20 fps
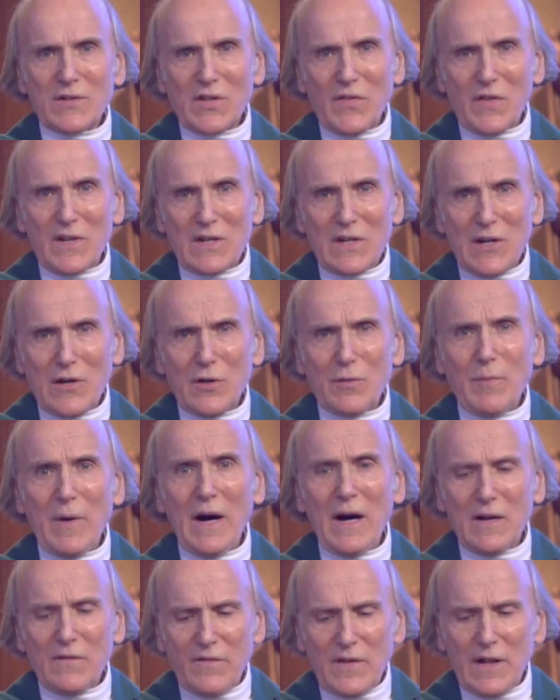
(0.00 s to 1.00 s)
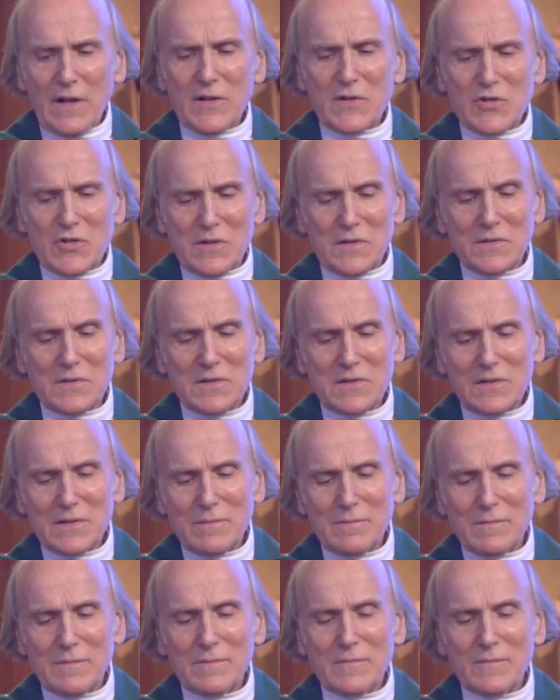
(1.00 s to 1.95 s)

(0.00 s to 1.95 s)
to the nearby villages,